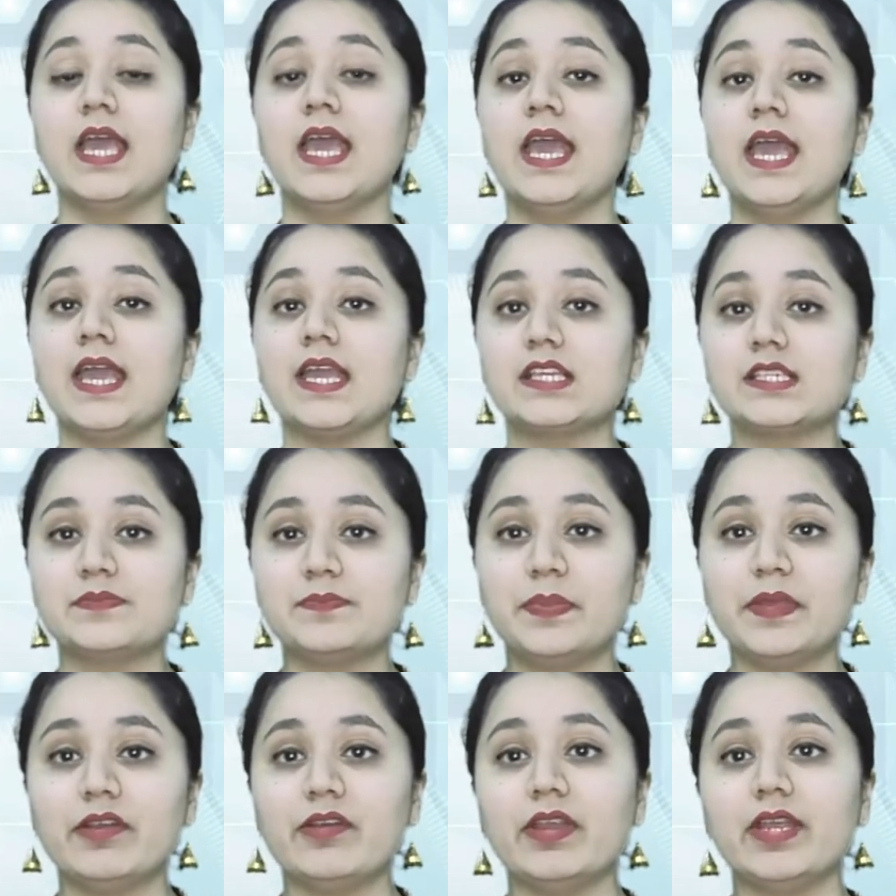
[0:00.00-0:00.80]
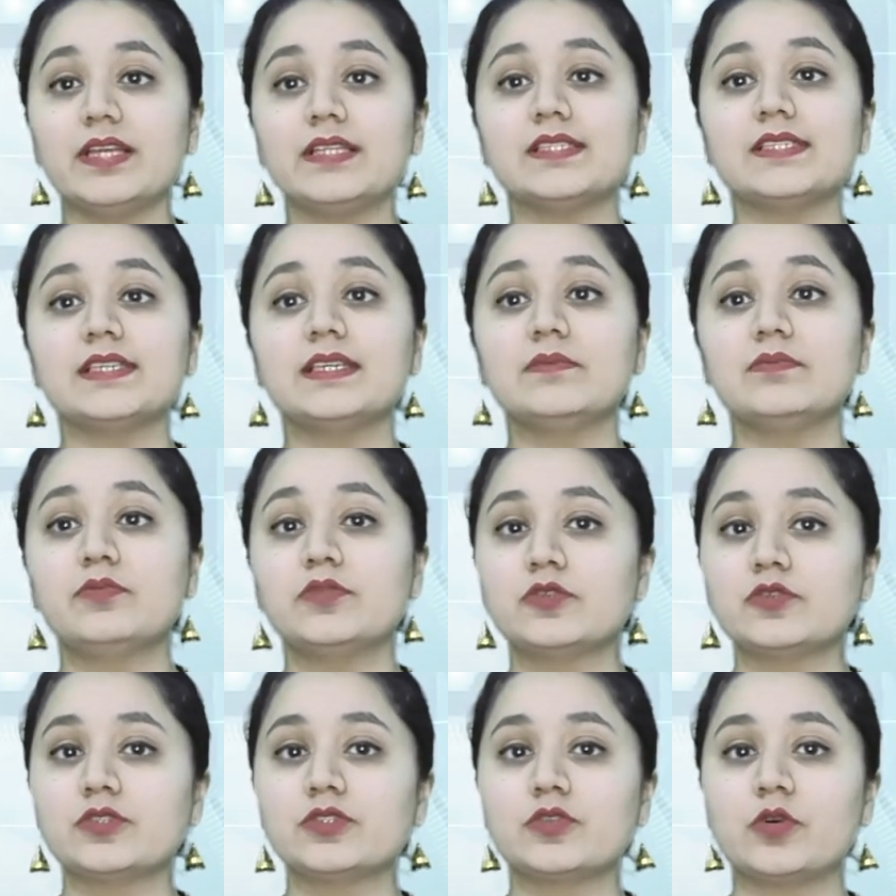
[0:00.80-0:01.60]
experiencing
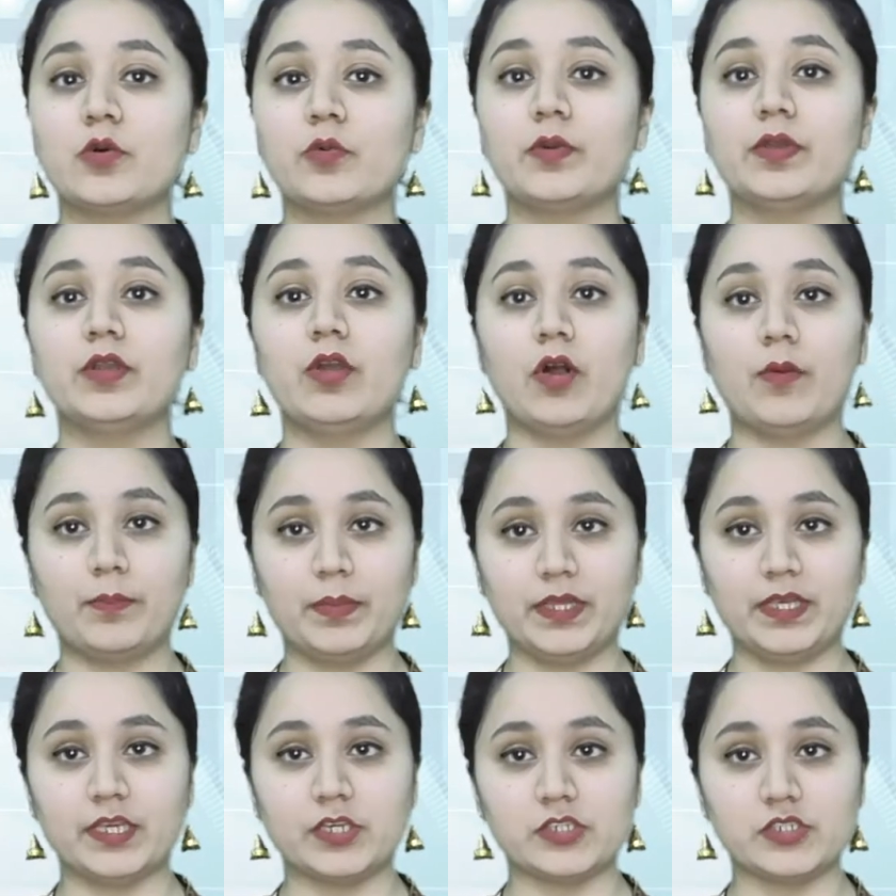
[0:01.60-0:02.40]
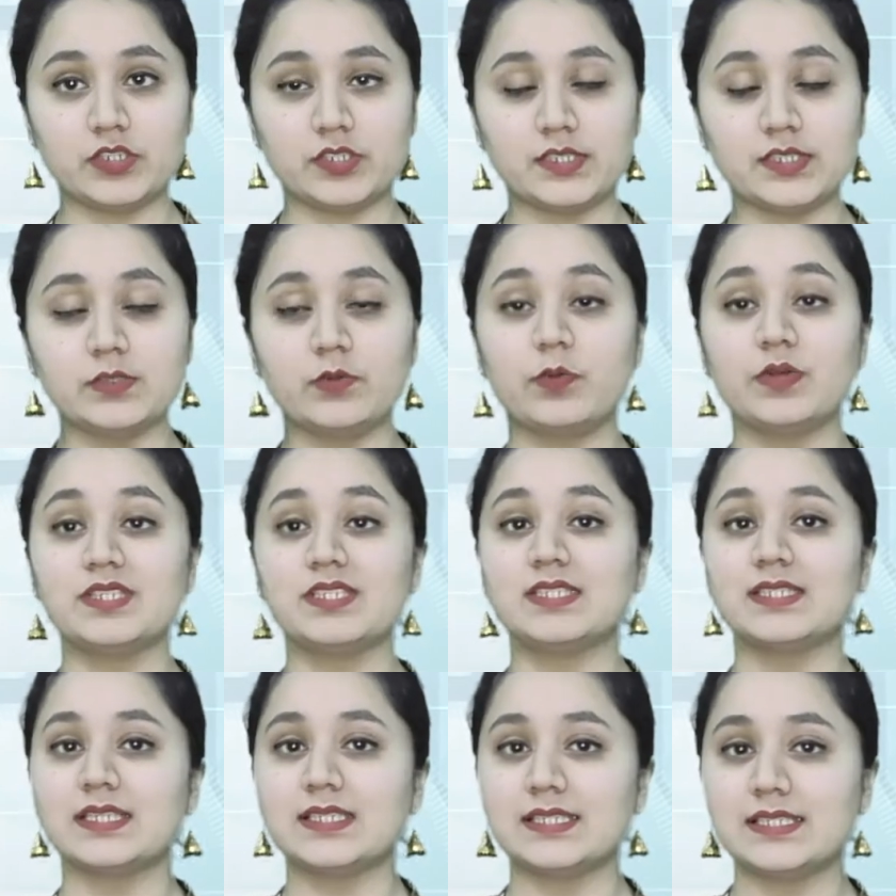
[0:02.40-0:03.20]
post-COVID complications which
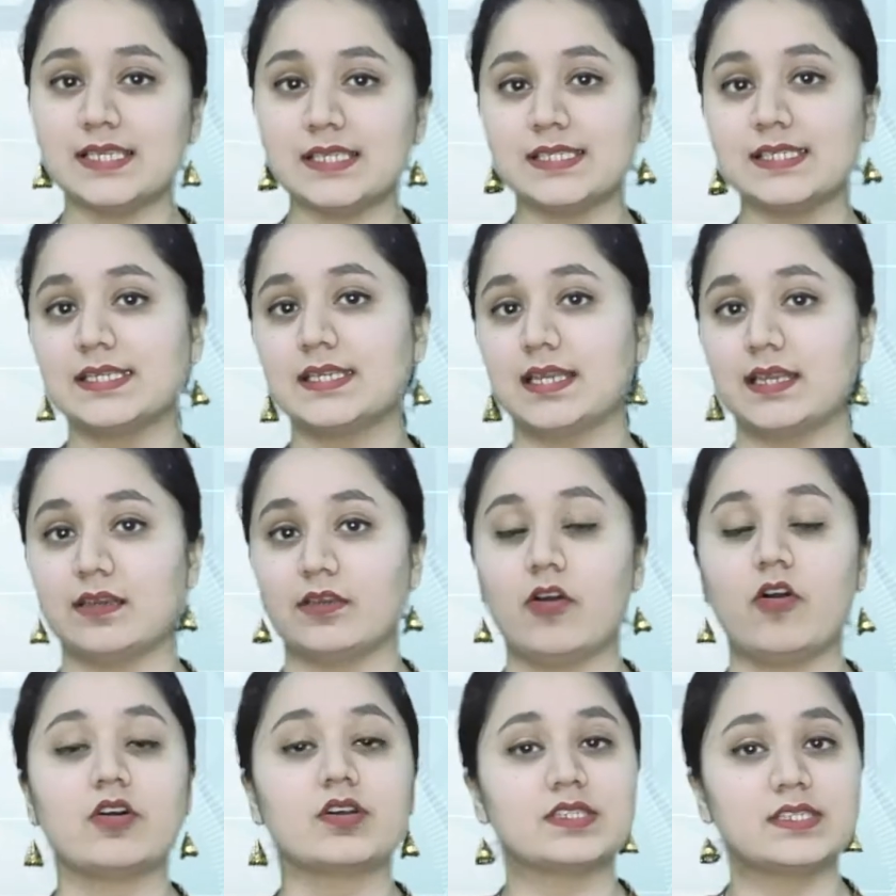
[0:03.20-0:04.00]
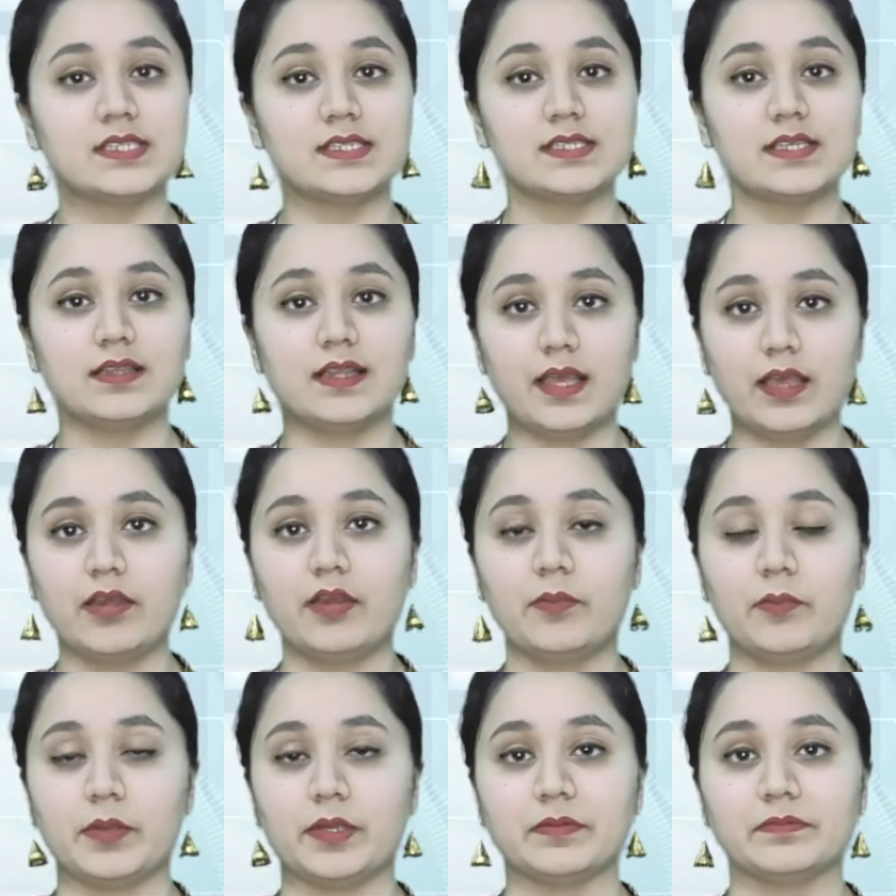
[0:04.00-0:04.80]
necessitate oxygen
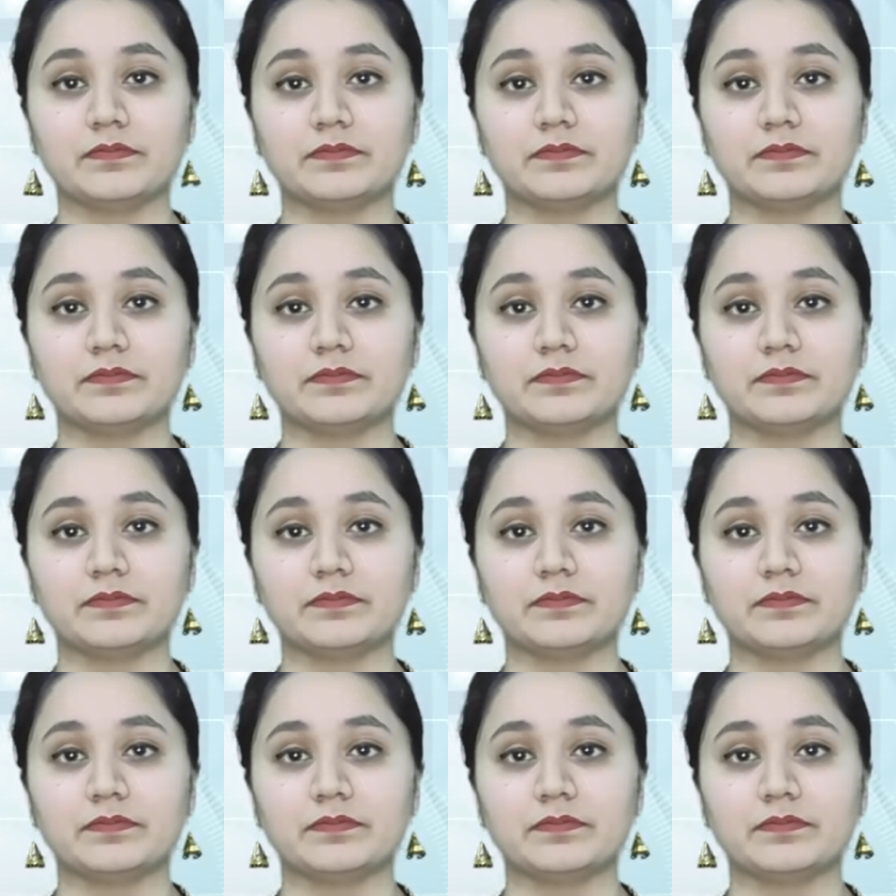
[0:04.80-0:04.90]
therapy.